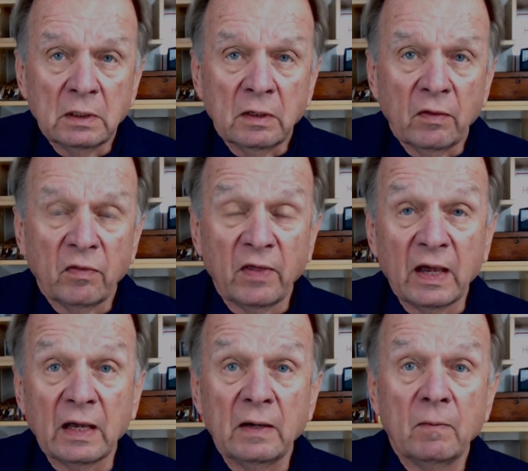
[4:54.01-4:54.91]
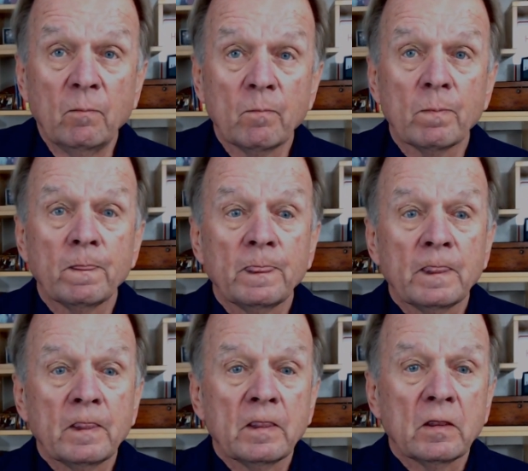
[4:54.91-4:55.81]
than
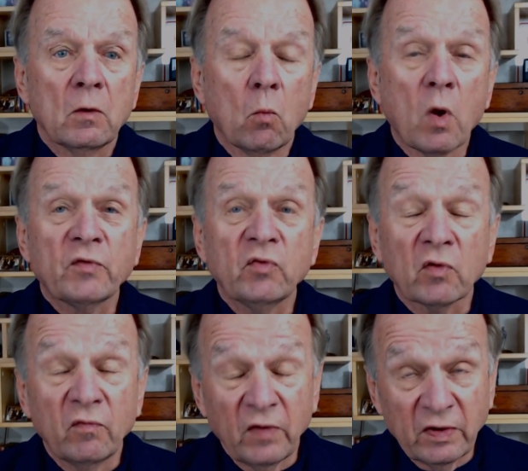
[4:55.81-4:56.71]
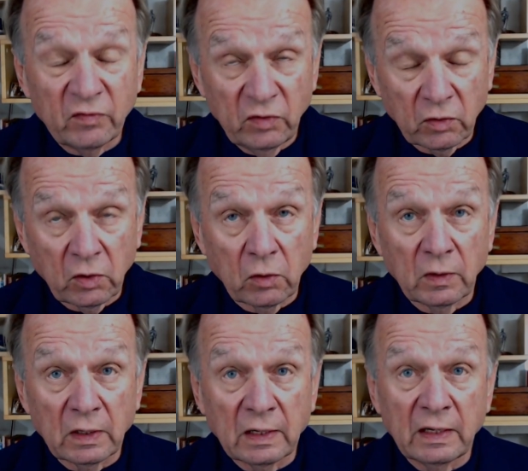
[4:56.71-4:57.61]
what you're event you're
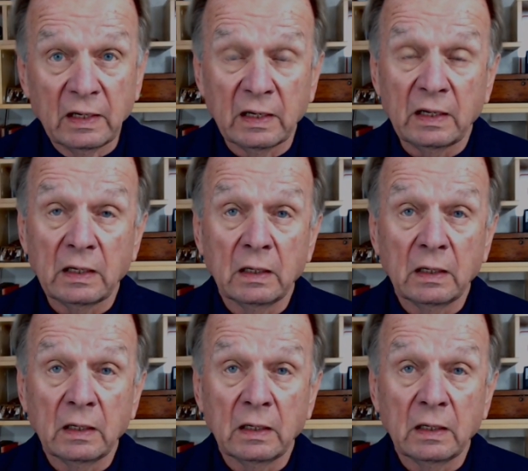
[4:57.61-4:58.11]
currently getting